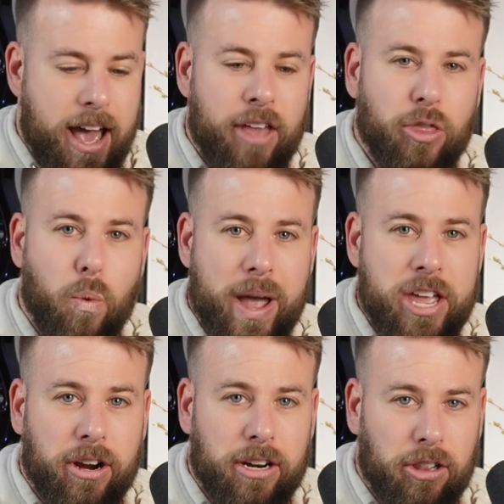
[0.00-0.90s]
And the way
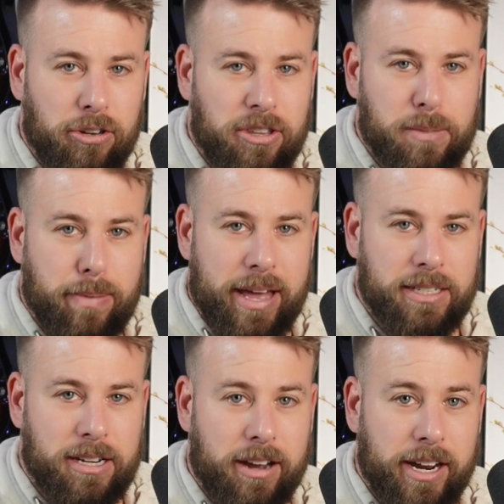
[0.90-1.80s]
you're going to learn this
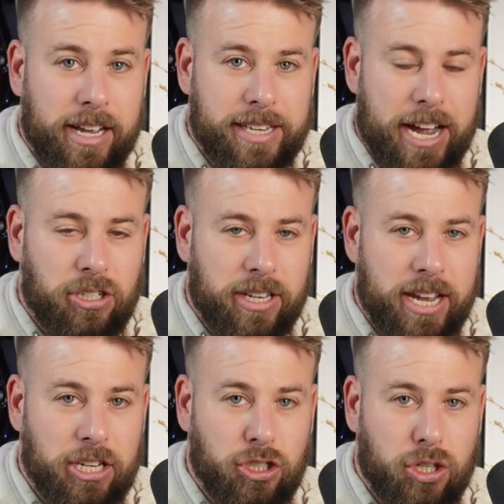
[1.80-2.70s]
pentatonic is actually
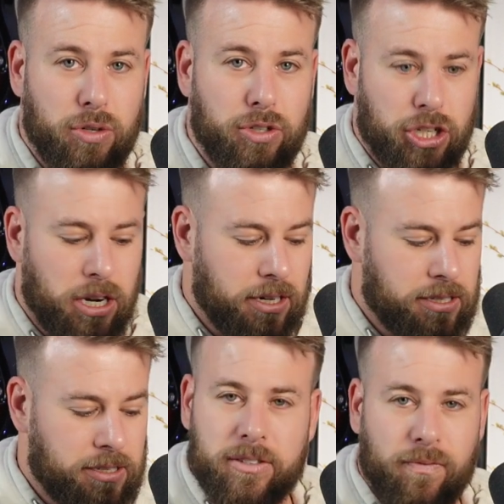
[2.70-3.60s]
in two
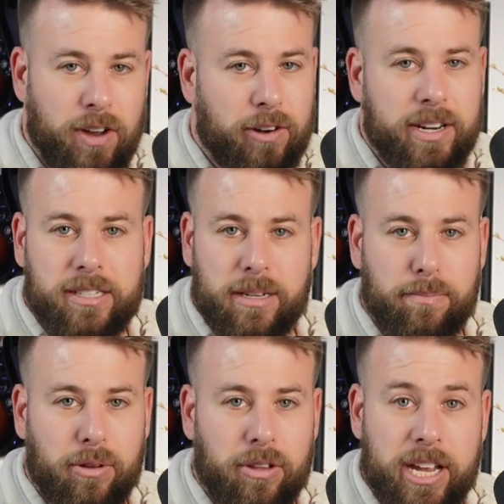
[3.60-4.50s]
chunks. It's very simple.